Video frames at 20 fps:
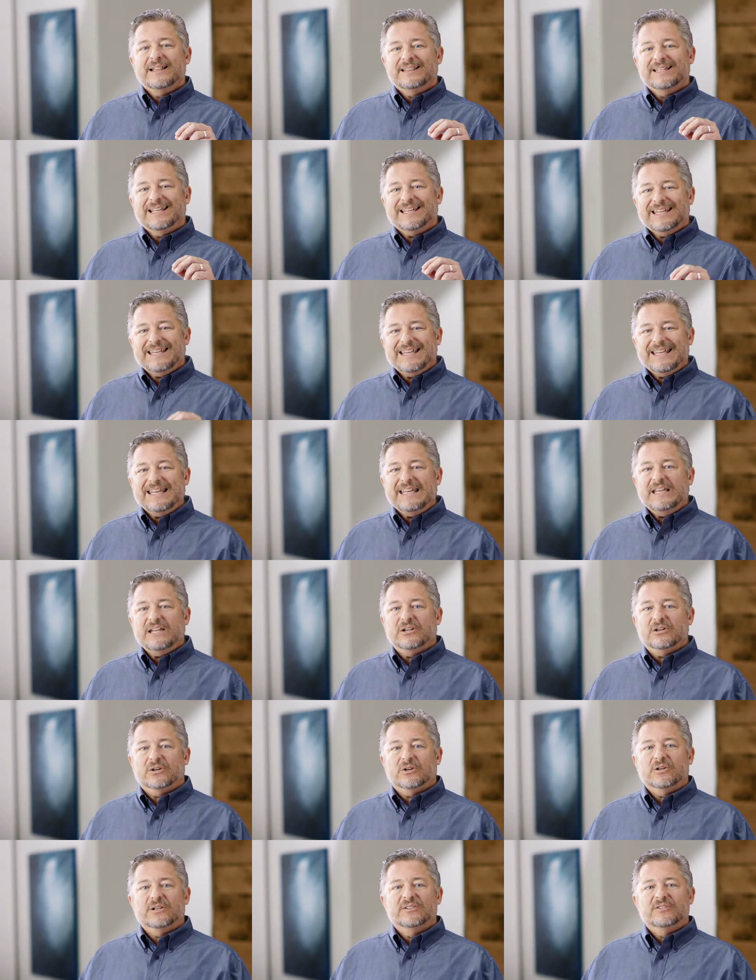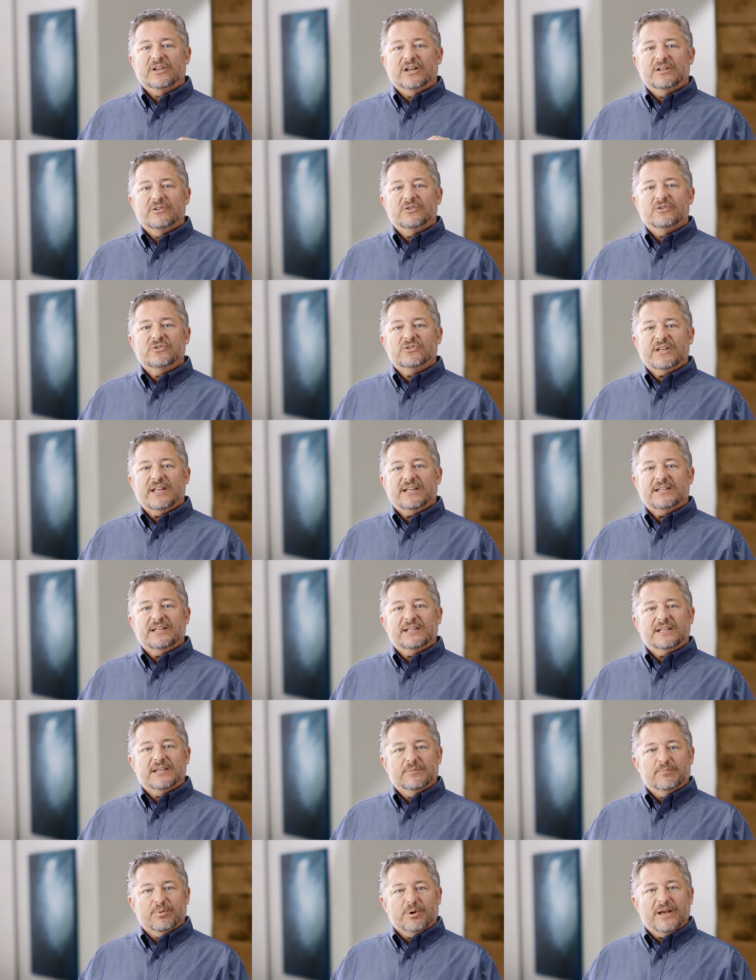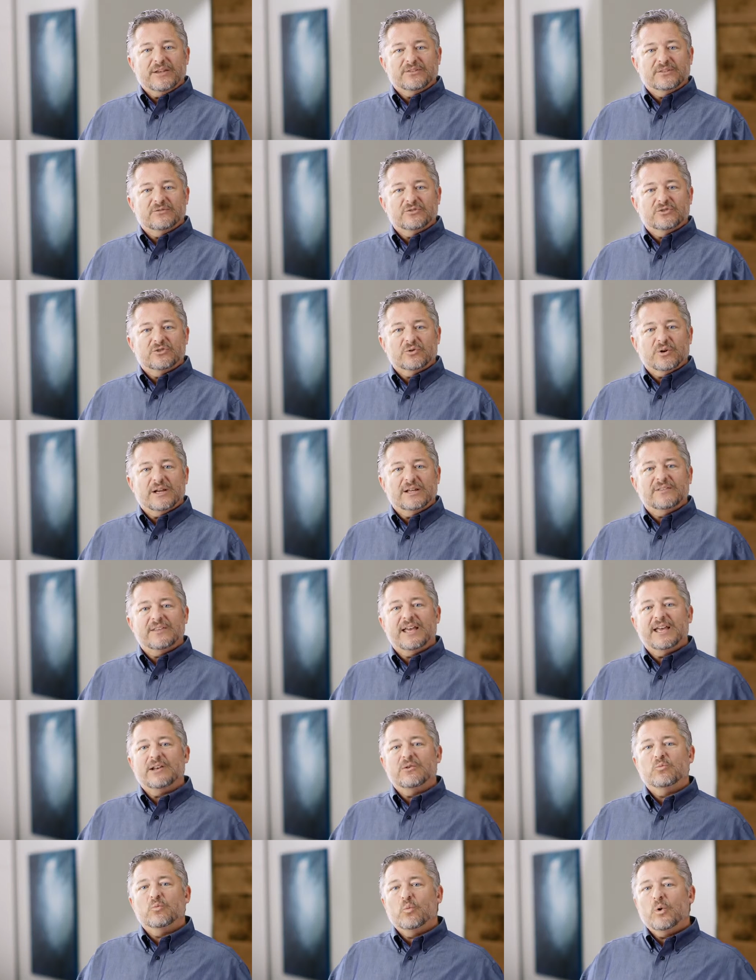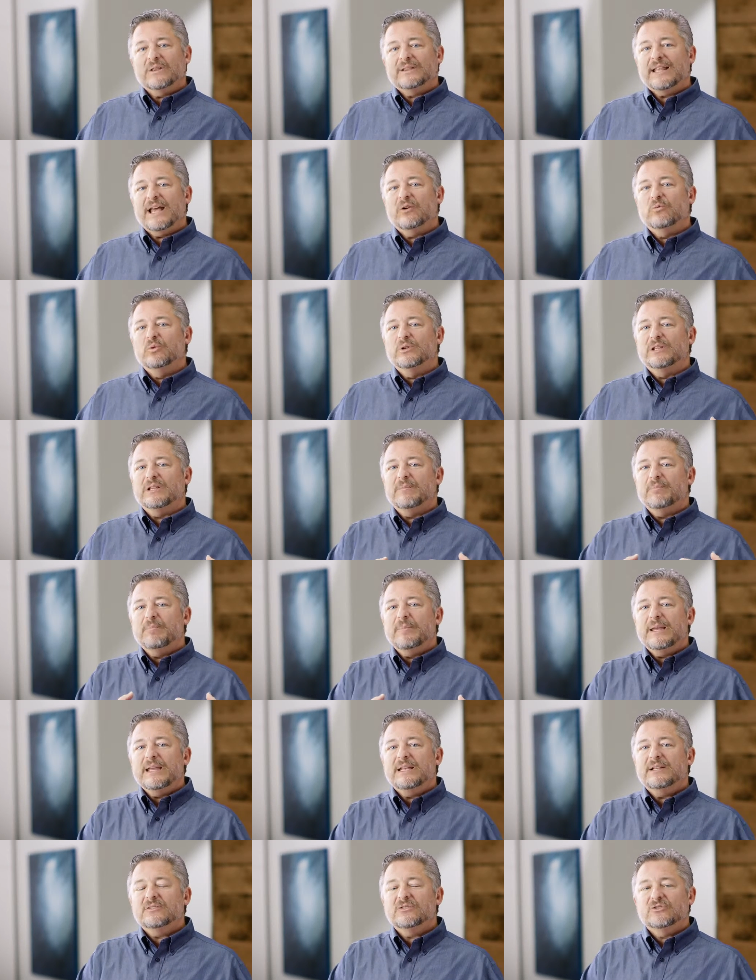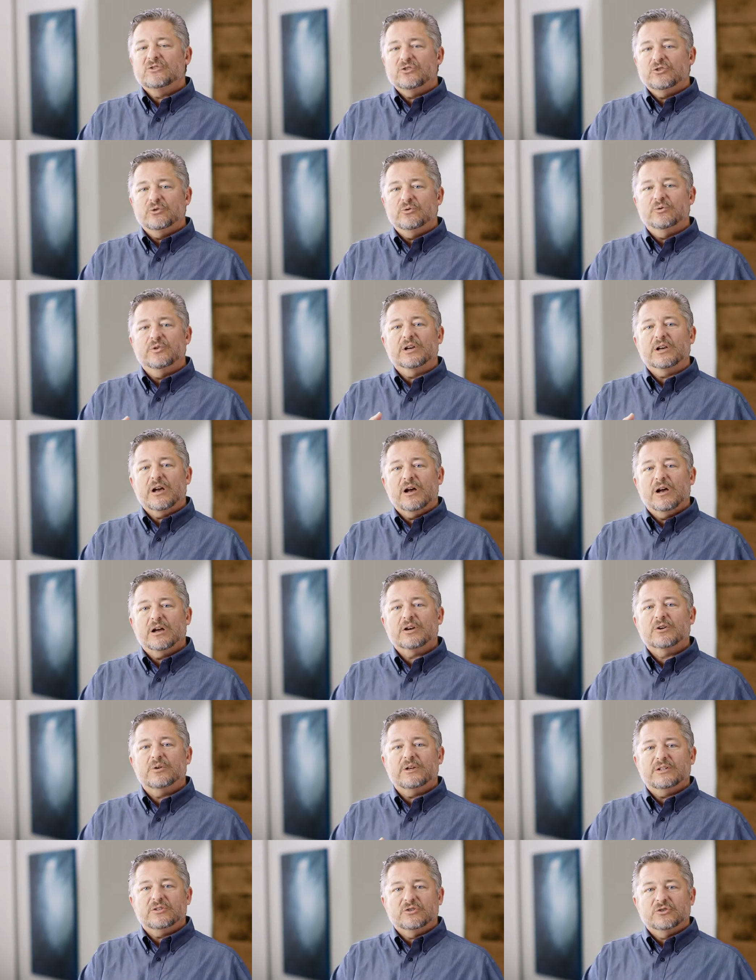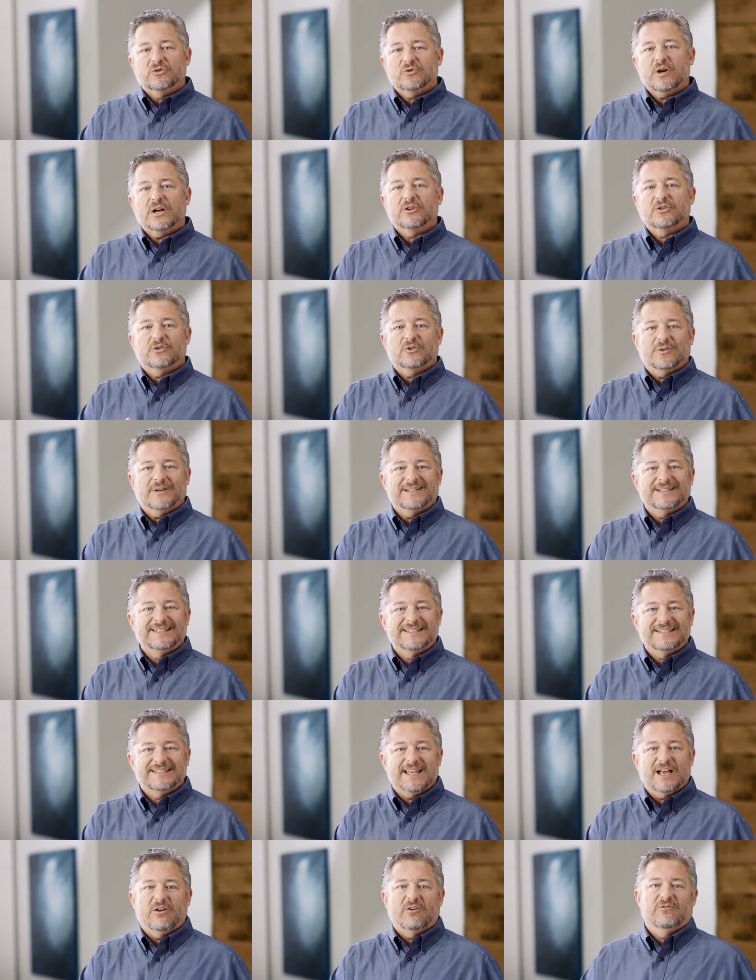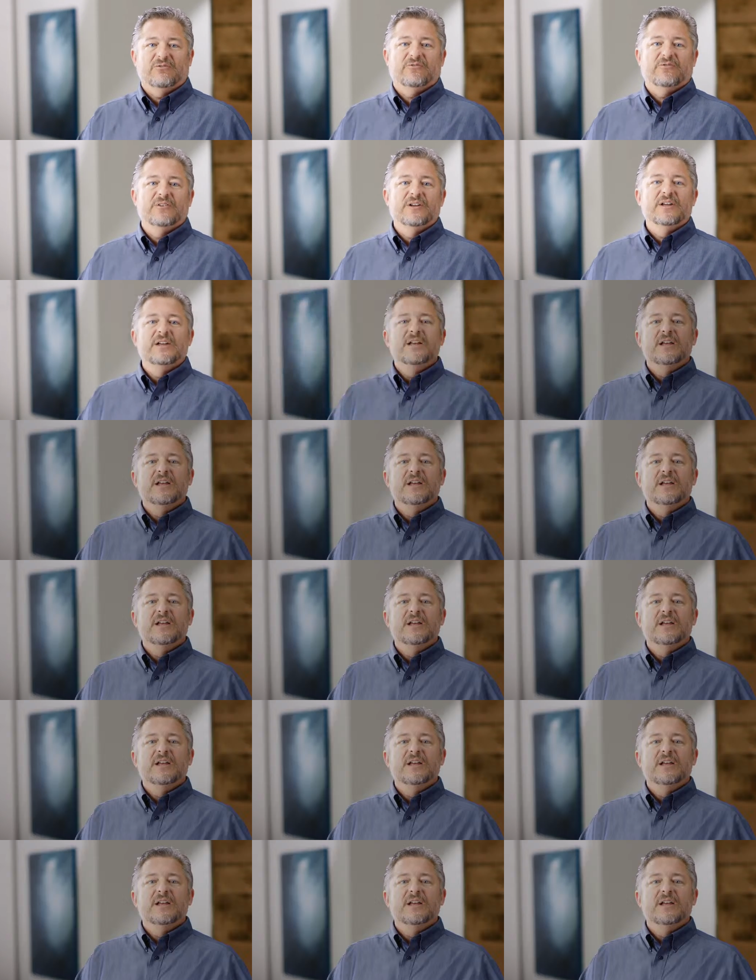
The key here is understanding compressive strength and what that really means to the concrete structure itself.